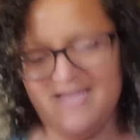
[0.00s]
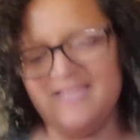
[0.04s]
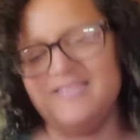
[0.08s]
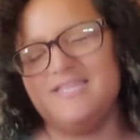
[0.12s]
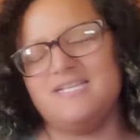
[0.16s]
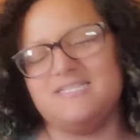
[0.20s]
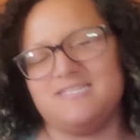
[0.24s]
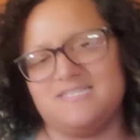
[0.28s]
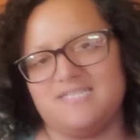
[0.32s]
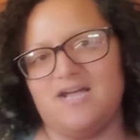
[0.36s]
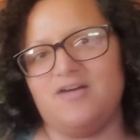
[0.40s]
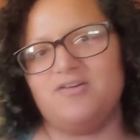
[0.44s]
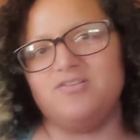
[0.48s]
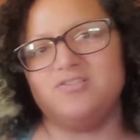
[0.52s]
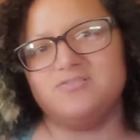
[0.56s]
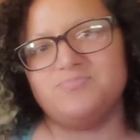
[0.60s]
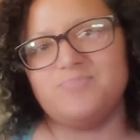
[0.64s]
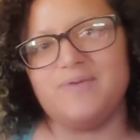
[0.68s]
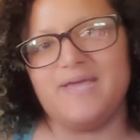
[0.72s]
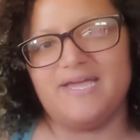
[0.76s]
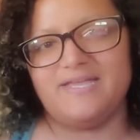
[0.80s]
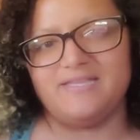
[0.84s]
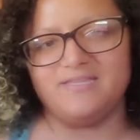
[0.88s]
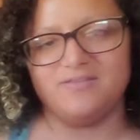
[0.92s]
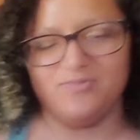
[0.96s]
That sounds
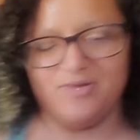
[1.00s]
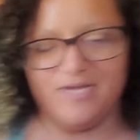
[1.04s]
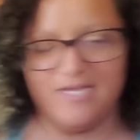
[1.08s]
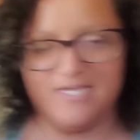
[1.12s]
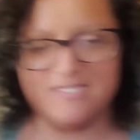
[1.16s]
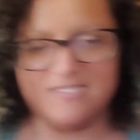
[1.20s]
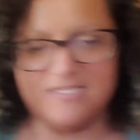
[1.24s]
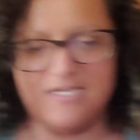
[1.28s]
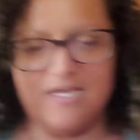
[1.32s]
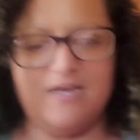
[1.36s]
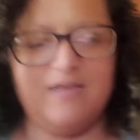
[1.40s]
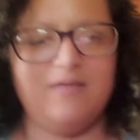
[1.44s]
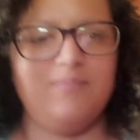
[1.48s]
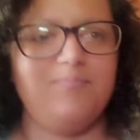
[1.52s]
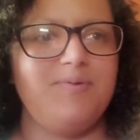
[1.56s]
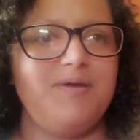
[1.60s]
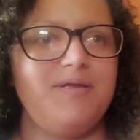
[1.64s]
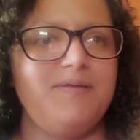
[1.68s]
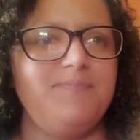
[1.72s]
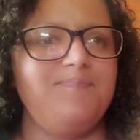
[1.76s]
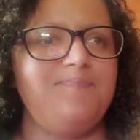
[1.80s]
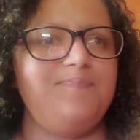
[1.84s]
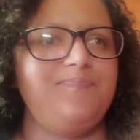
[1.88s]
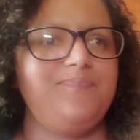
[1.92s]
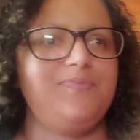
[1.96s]
bad the way I said it,
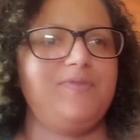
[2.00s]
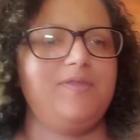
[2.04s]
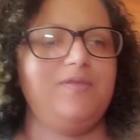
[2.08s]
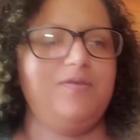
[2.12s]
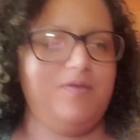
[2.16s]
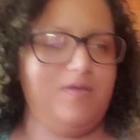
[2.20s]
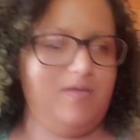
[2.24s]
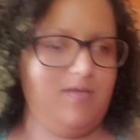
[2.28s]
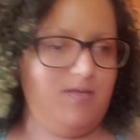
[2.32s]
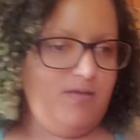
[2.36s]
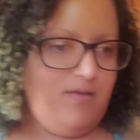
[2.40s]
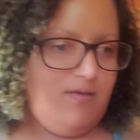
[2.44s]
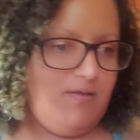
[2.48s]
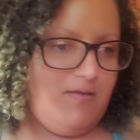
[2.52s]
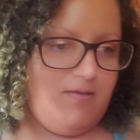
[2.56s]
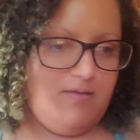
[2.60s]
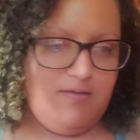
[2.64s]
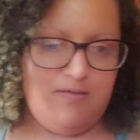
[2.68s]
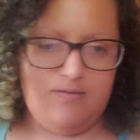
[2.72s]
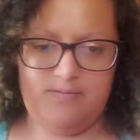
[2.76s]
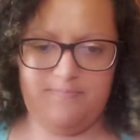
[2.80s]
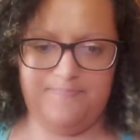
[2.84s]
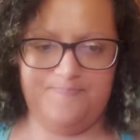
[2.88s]
but you, hold